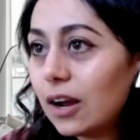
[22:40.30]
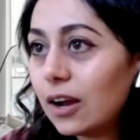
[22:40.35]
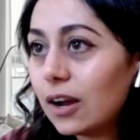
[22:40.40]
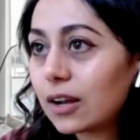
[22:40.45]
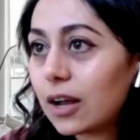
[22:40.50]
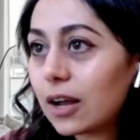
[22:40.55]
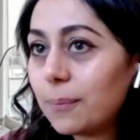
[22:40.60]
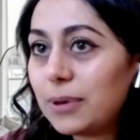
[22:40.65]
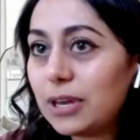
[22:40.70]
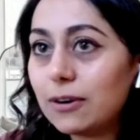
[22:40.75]

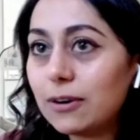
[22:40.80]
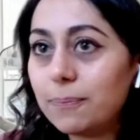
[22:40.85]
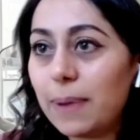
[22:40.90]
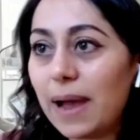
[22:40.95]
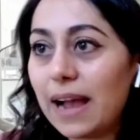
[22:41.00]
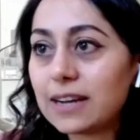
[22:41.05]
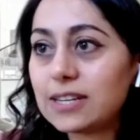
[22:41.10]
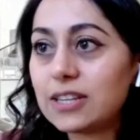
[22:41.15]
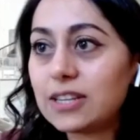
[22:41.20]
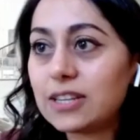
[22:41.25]
come here
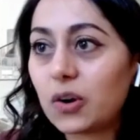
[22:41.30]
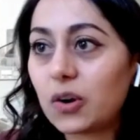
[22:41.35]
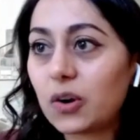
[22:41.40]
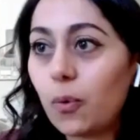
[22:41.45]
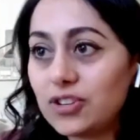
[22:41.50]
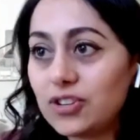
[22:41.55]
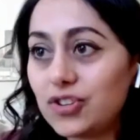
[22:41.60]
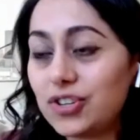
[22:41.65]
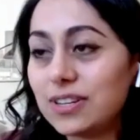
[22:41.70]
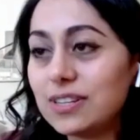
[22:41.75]
back to the
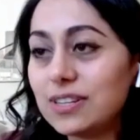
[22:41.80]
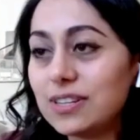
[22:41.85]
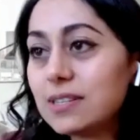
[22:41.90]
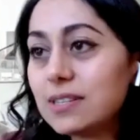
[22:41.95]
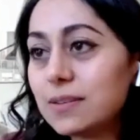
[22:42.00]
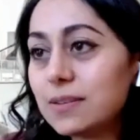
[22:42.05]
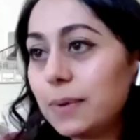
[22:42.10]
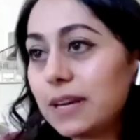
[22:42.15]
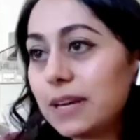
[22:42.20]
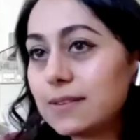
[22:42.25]
questions,
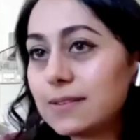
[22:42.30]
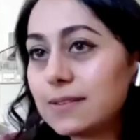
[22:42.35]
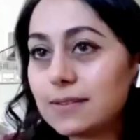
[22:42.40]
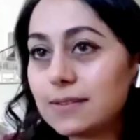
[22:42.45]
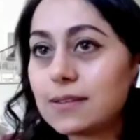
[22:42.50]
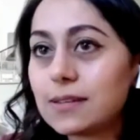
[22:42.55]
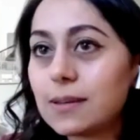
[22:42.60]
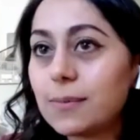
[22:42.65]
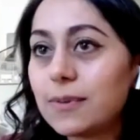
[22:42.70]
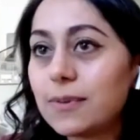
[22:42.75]
because
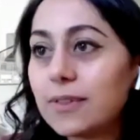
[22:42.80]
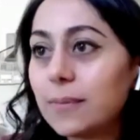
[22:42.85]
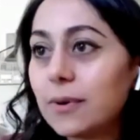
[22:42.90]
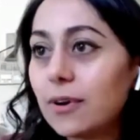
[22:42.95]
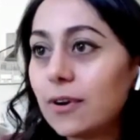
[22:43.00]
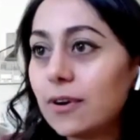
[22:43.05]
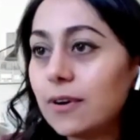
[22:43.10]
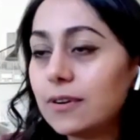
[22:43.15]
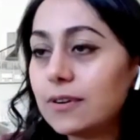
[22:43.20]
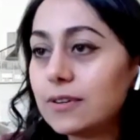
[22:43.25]
some of them
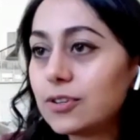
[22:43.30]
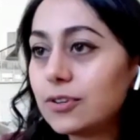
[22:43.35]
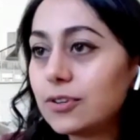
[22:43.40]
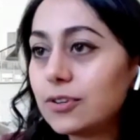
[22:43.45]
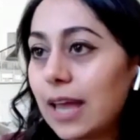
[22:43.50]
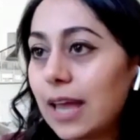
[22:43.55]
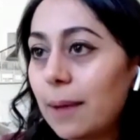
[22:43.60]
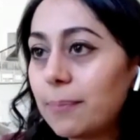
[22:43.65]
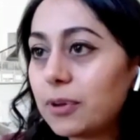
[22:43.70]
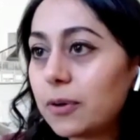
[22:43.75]
are
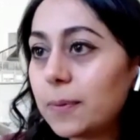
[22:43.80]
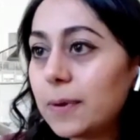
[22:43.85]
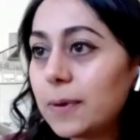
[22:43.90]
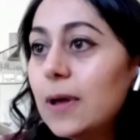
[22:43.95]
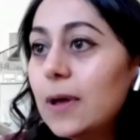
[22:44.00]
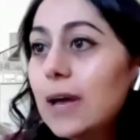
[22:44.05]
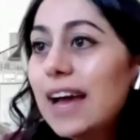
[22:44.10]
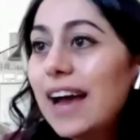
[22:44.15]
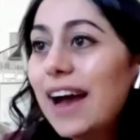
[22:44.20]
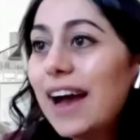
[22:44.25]
certainly applicable.
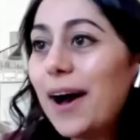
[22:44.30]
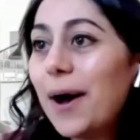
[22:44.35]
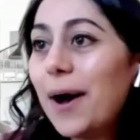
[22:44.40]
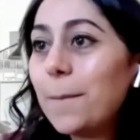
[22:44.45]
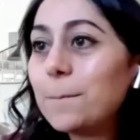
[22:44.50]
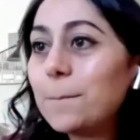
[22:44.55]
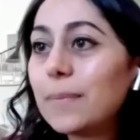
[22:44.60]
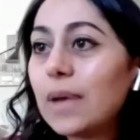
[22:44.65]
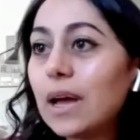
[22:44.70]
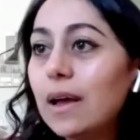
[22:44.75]

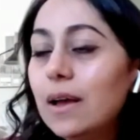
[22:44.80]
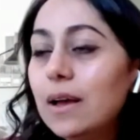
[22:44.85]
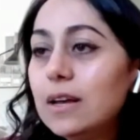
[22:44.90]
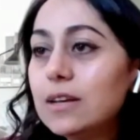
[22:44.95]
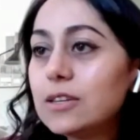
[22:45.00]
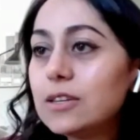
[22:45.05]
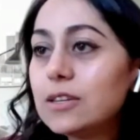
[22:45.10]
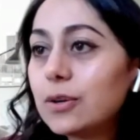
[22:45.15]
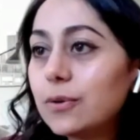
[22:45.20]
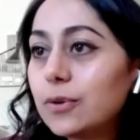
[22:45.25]

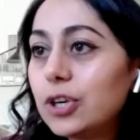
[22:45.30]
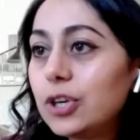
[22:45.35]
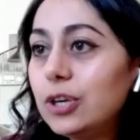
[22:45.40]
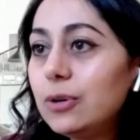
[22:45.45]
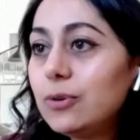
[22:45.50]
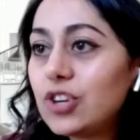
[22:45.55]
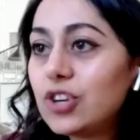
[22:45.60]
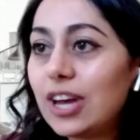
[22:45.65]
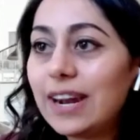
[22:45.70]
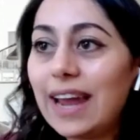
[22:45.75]
So Q
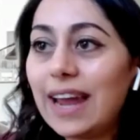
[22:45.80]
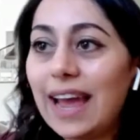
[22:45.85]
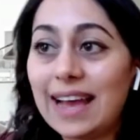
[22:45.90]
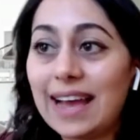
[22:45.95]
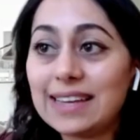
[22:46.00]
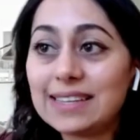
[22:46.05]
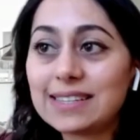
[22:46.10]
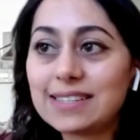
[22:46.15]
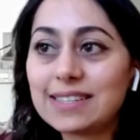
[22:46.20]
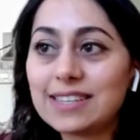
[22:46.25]
Chen
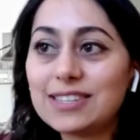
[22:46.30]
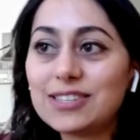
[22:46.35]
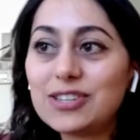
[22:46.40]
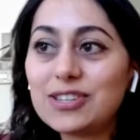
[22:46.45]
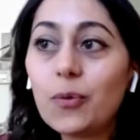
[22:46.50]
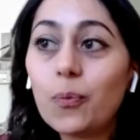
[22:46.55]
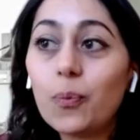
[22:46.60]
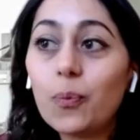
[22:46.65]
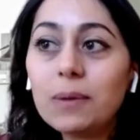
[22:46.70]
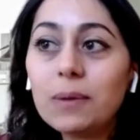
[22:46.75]
asks, is there
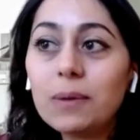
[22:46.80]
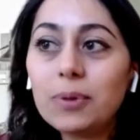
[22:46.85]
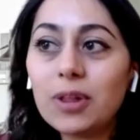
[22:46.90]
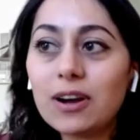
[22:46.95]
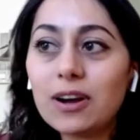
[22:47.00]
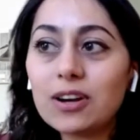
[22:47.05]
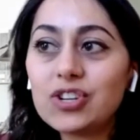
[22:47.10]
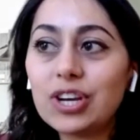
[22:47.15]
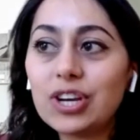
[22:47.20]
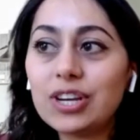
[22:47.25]
one
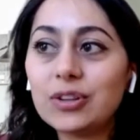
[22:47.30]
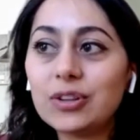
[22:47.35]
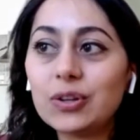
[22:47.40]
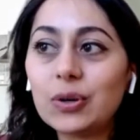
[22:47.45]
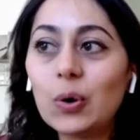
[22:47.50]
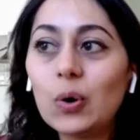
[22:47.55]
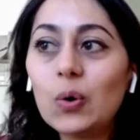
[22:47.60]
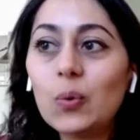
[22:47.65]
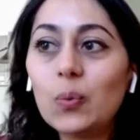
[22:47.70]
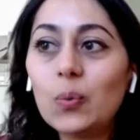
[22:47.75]
blockchain in the
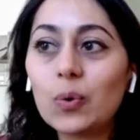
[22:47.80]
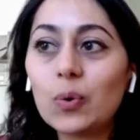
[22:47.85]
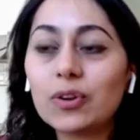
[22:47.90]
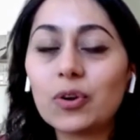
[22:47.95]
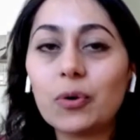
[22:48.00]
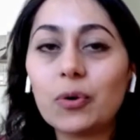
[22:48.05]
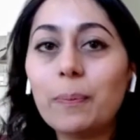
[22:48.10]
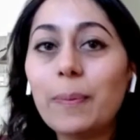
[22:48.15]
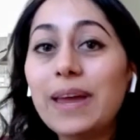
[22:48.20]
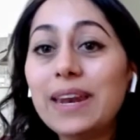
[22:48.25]
whole world
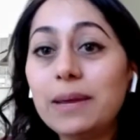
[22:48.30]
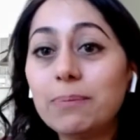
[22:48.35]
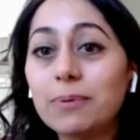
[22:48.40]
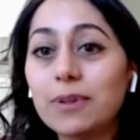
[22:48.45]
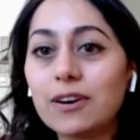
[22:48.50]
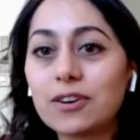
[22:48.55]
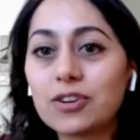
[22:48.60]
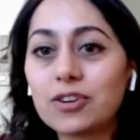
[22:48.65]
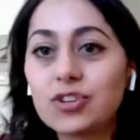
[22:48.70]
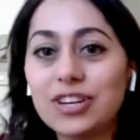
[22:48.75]
or many
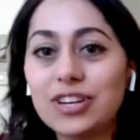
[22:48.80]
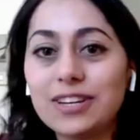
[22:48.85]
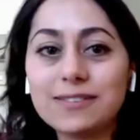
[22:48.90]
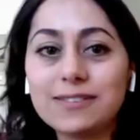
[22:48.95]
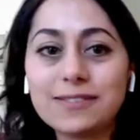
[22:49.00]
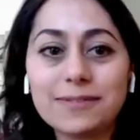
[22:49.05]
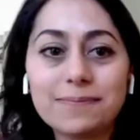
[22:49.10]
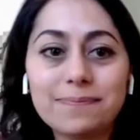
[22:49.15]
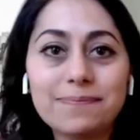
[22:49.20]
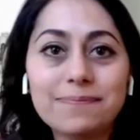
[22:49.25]

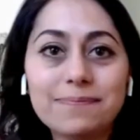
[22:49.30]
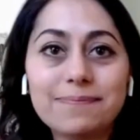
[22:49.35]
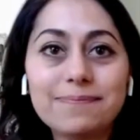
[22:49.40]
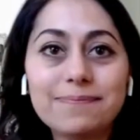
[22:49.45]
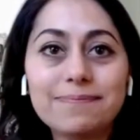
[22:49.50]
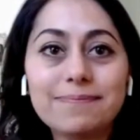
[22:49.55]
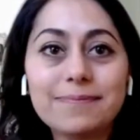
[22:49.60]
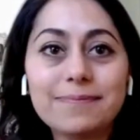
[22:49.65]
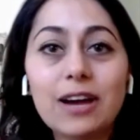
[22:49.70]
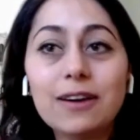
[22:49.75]
blockchains?
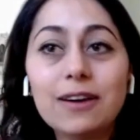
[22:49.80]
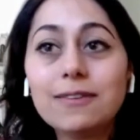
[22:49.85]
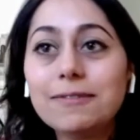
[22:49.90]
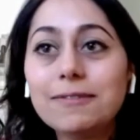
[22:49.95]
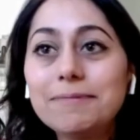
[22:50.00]
Hung?